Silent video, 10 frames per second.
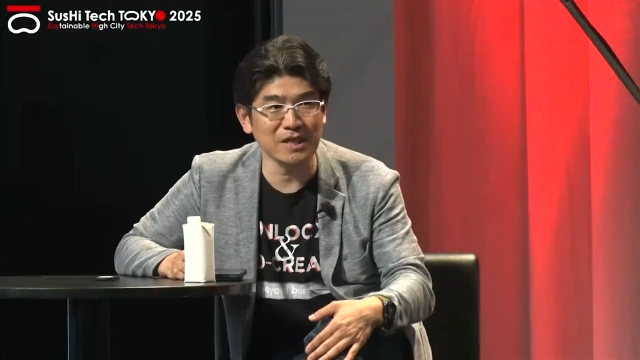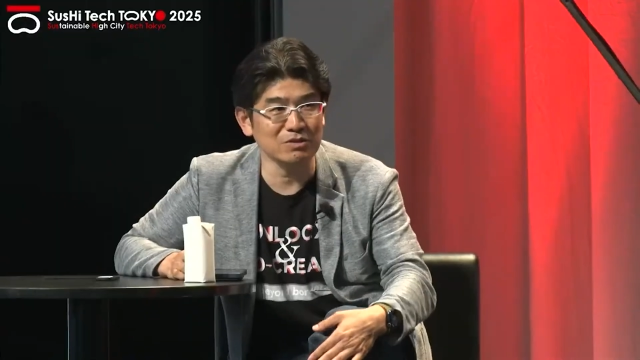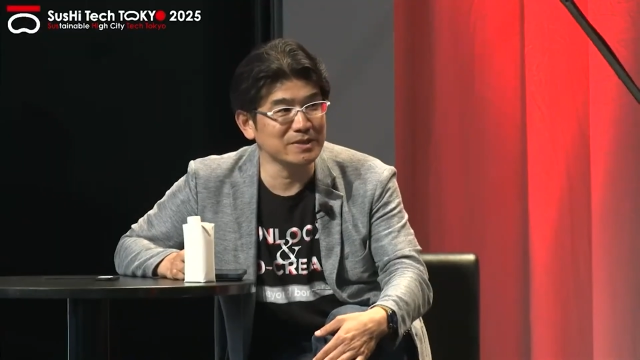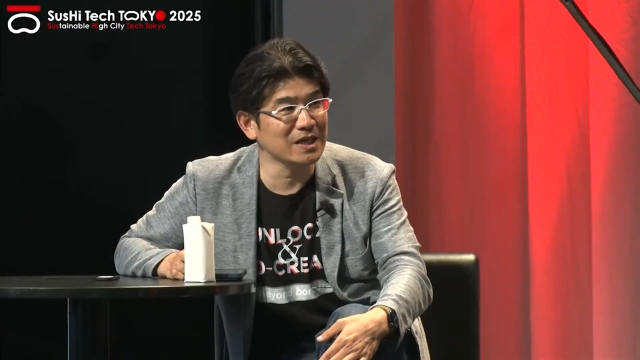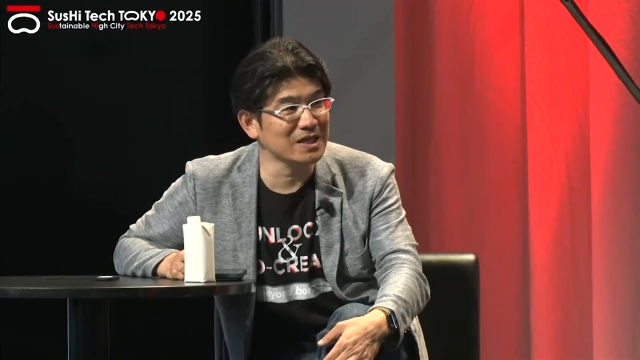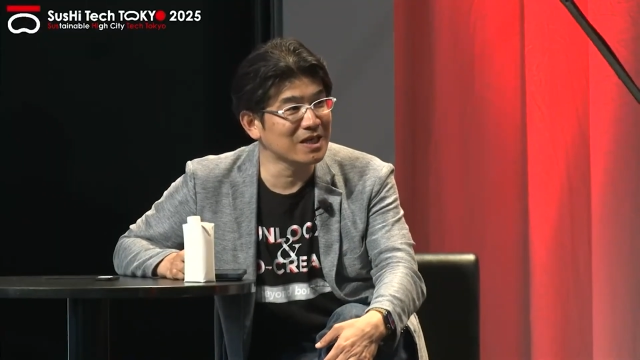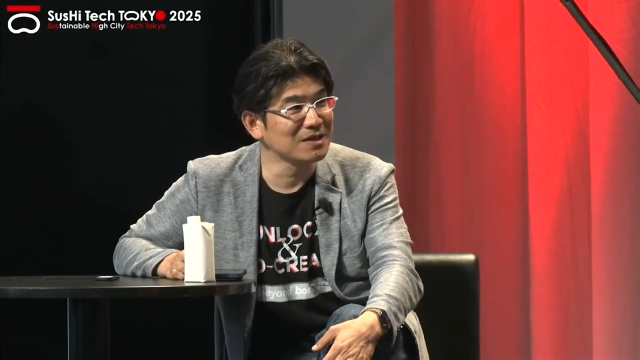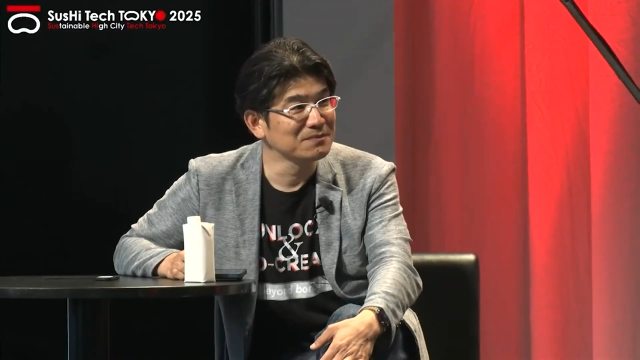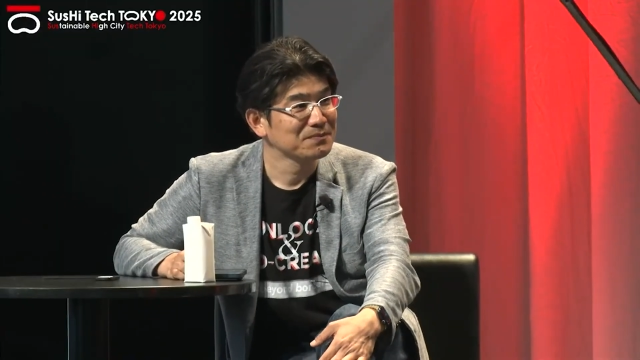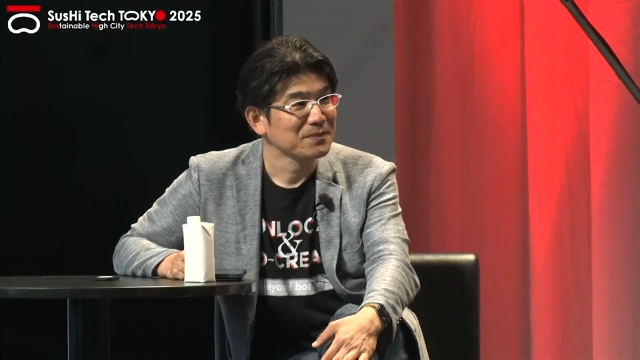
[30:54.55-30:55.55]
opportunity
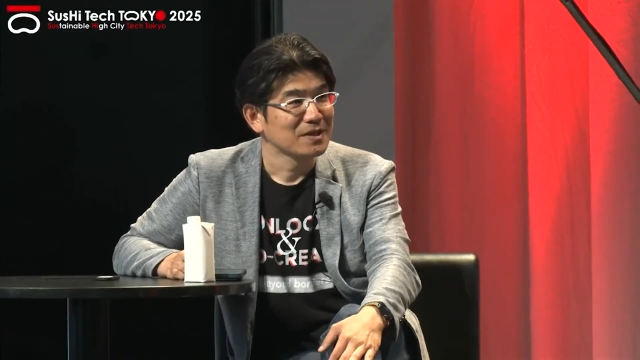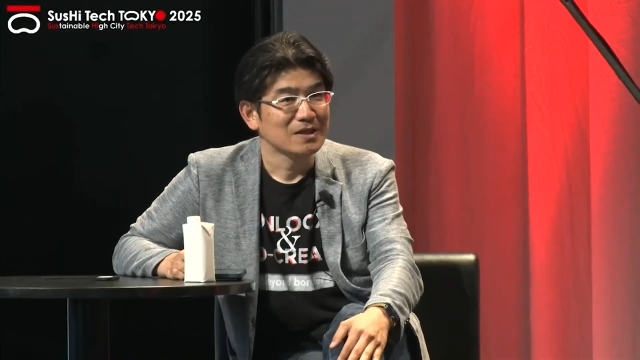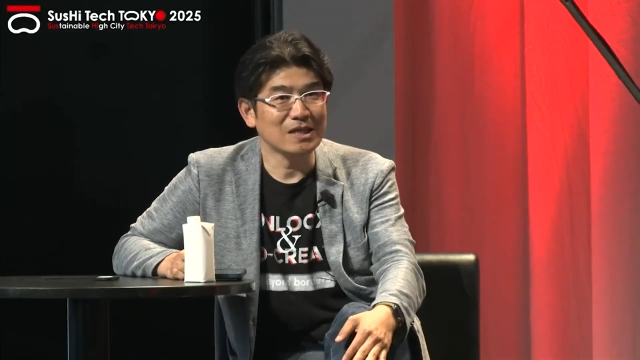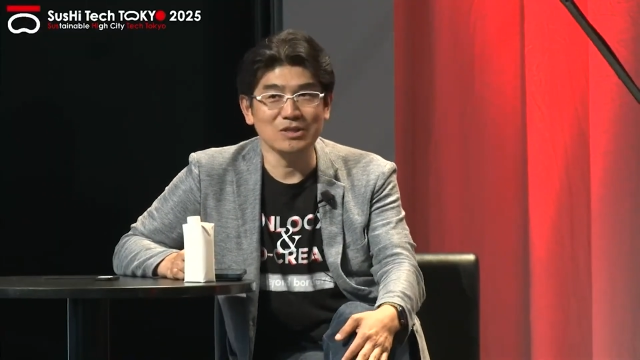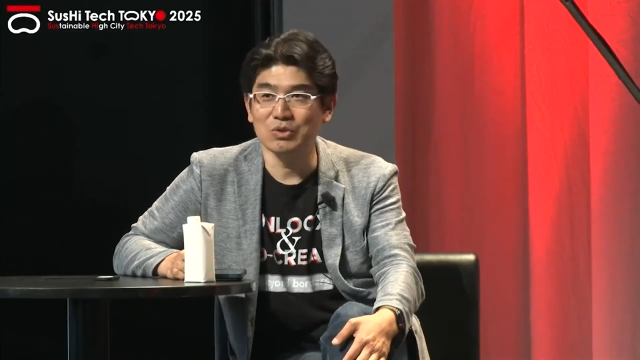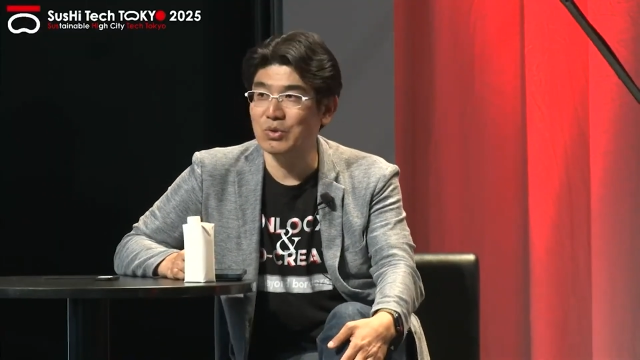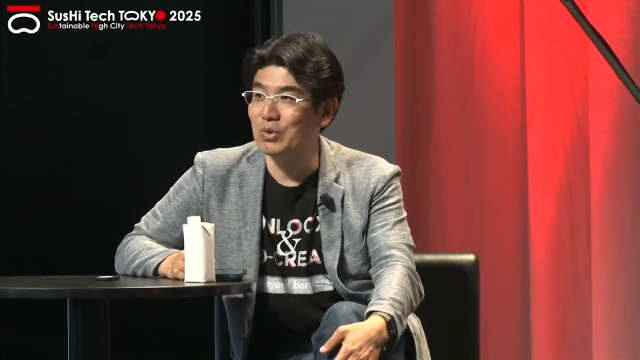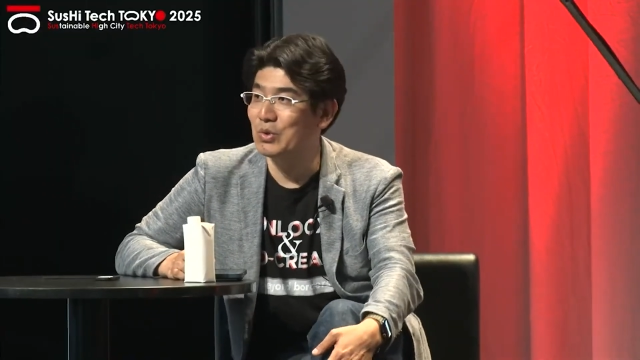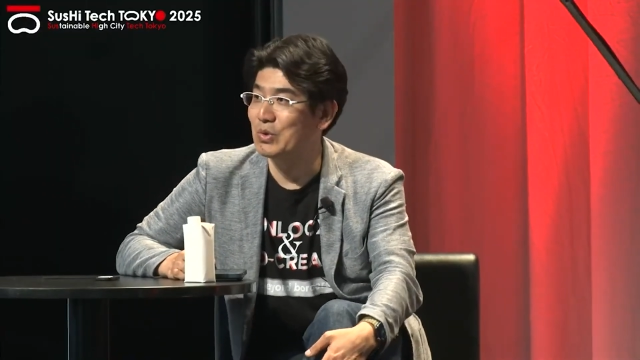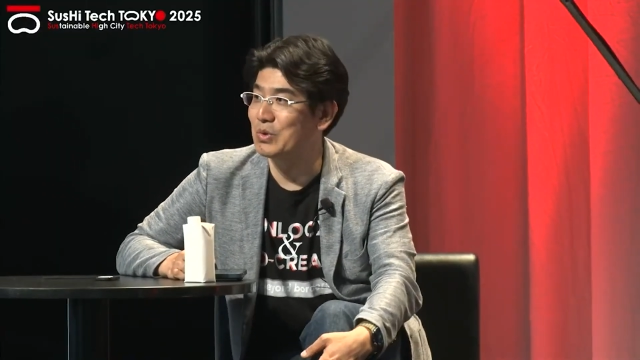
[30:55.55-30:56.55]
to talk with
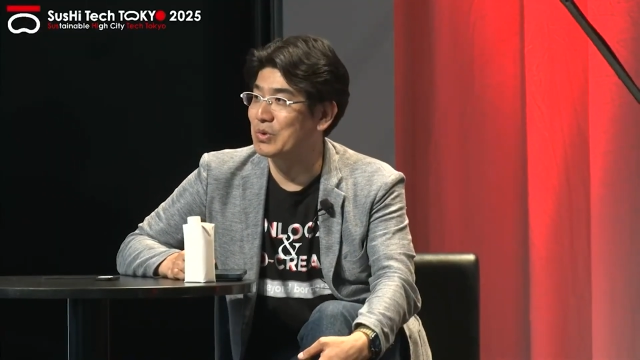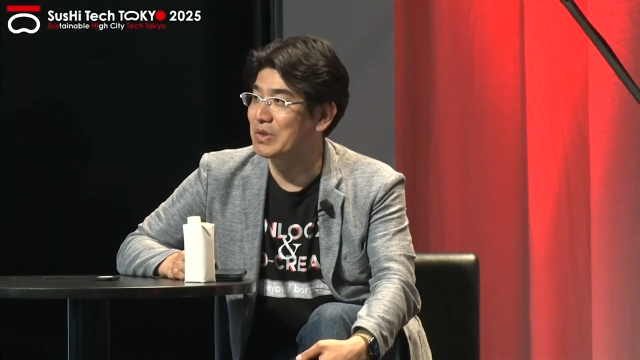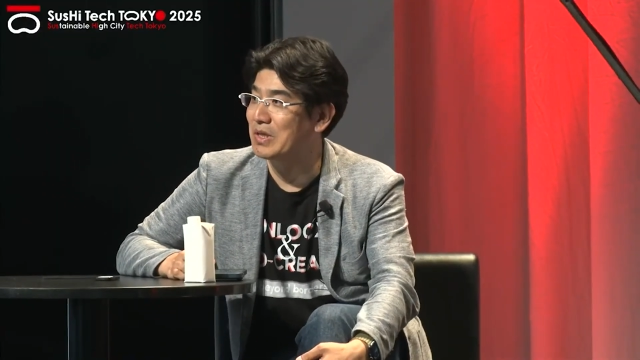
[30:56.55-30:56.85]
fund